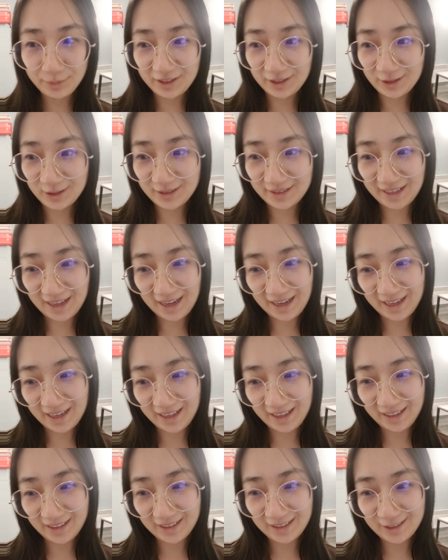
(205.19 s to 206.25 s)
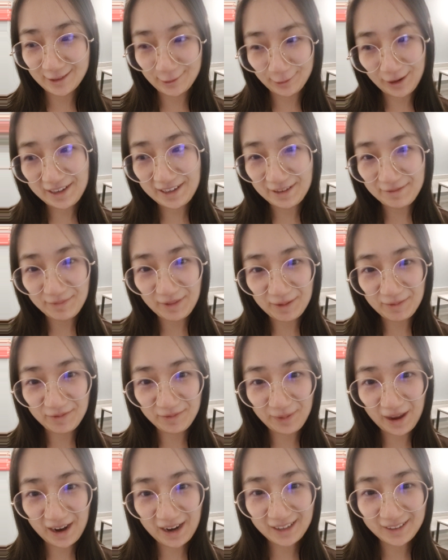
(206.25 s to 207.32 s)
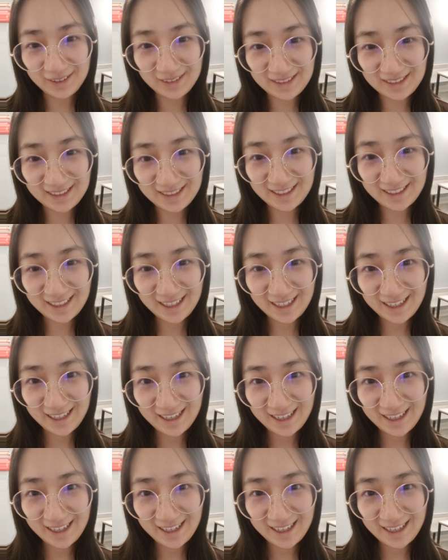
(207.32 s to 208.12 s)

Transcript: because I threatened my parents